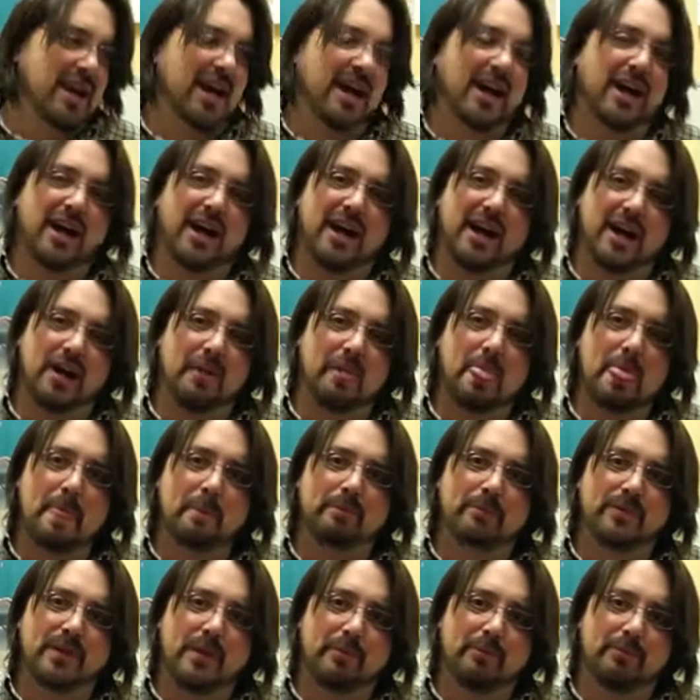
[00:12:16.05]

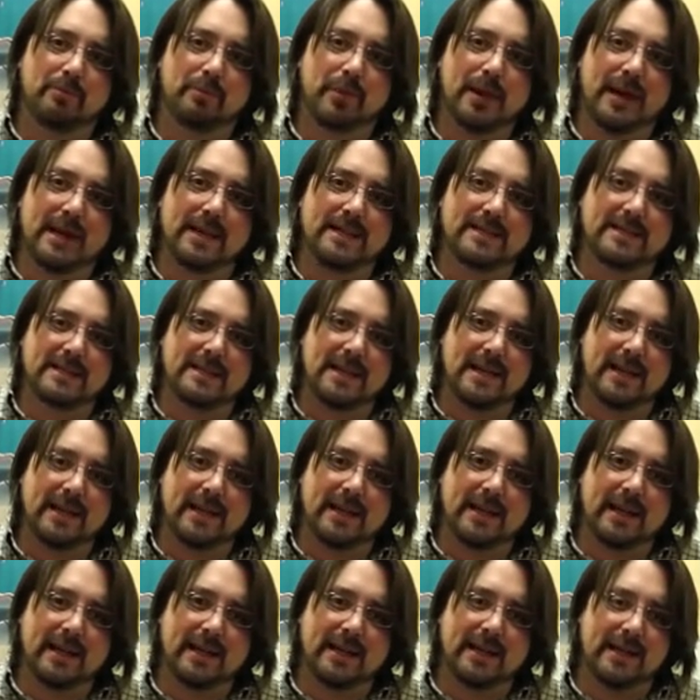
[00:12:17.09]
And
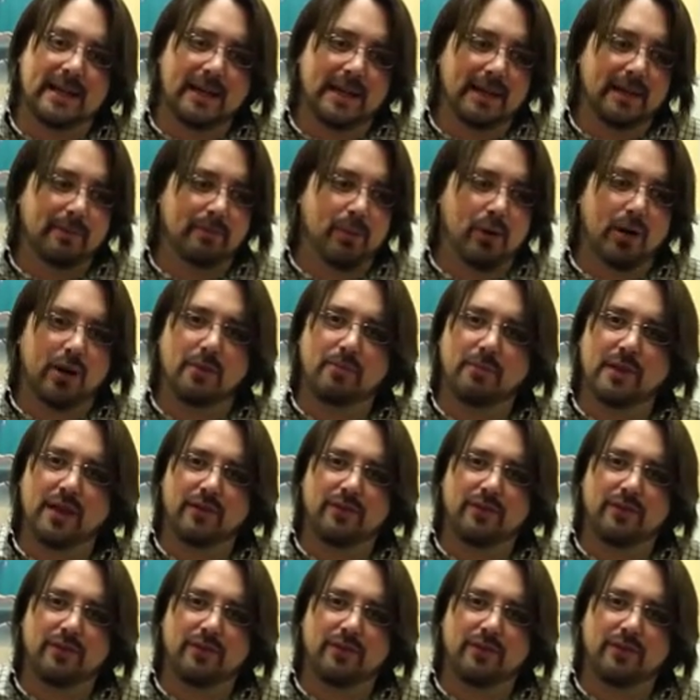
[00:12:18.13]
pardon